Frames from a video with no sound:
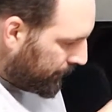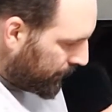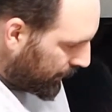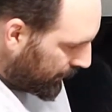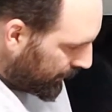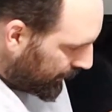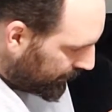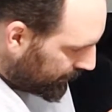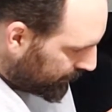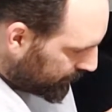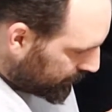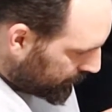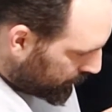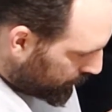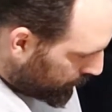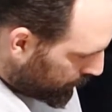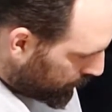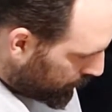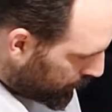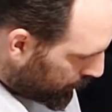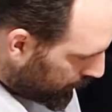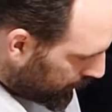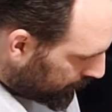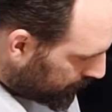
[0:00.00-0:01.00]
I like this little
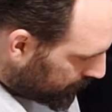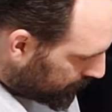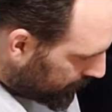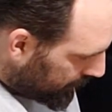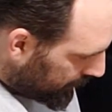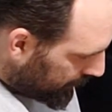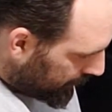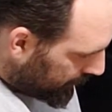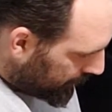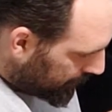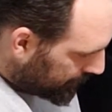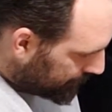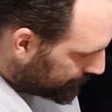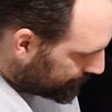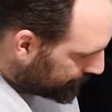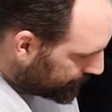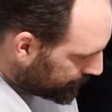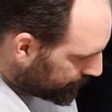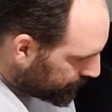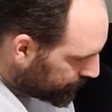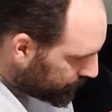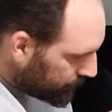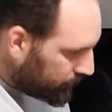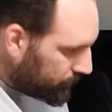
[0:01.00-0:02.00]
warning sticker
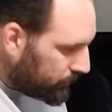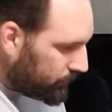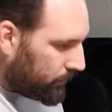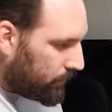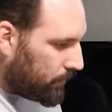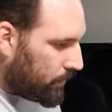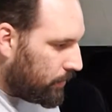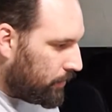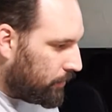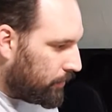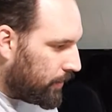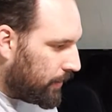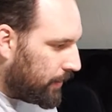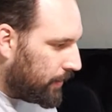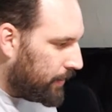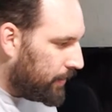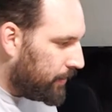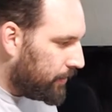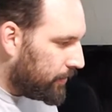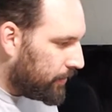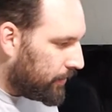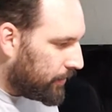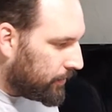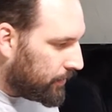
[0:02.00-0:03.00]
right
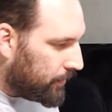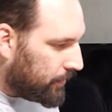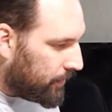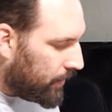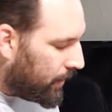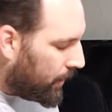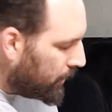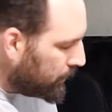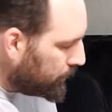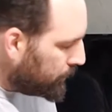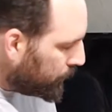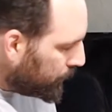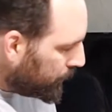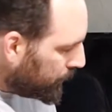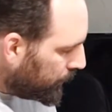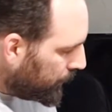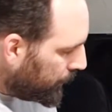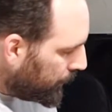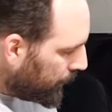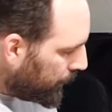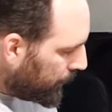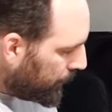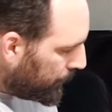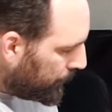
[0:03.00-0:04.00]
here under the Osborne
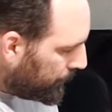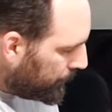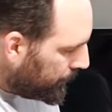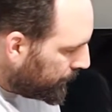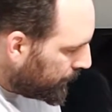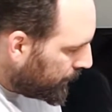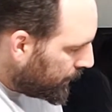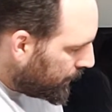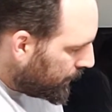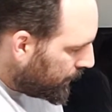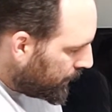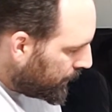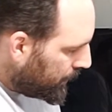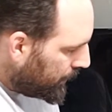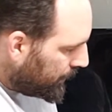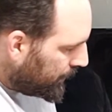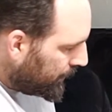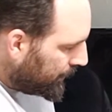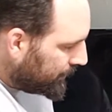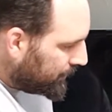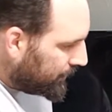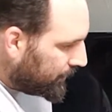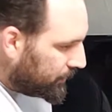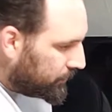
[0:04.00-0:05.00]
logo.
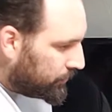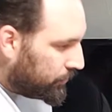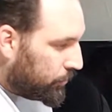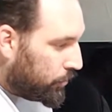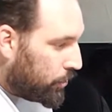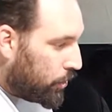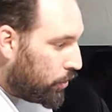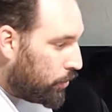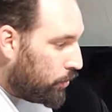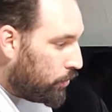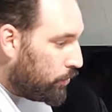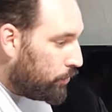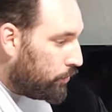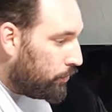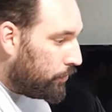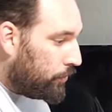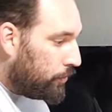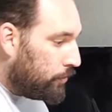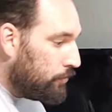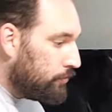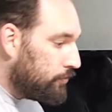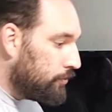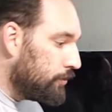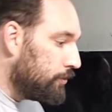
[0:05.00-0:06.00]
It says no
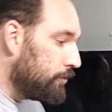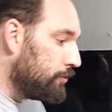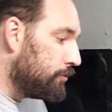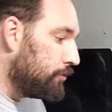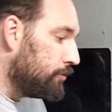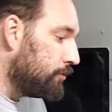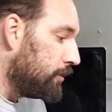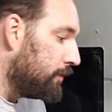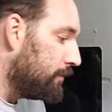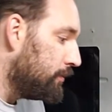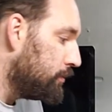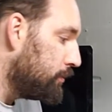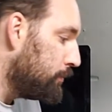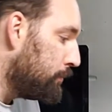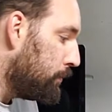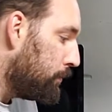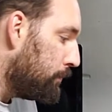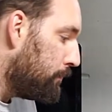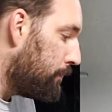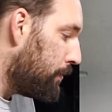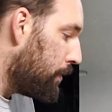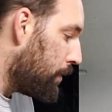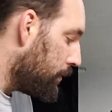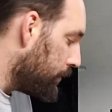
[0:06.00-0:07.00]
user serviceable
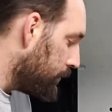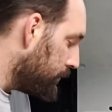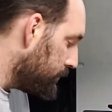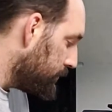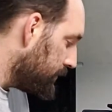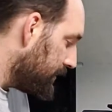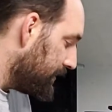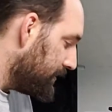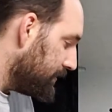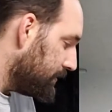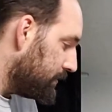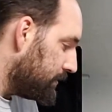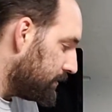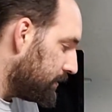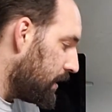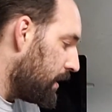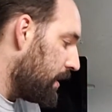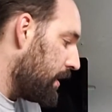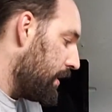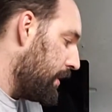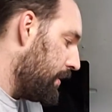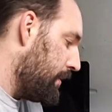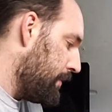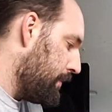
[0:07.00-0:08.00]
parts
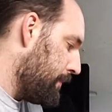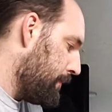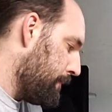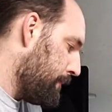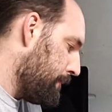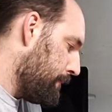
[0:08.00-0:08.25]
inside.